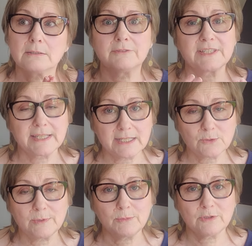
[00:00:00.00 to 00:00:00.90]

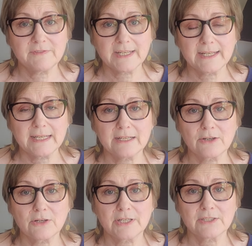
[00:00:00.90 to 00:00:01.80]
since we moved down here to
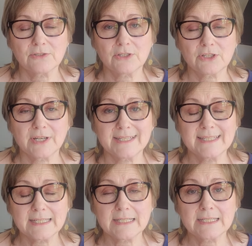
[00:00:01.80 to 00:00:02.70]
Christchurch, I
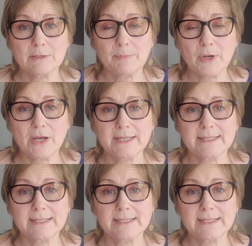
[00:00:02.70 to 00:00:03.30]
did buy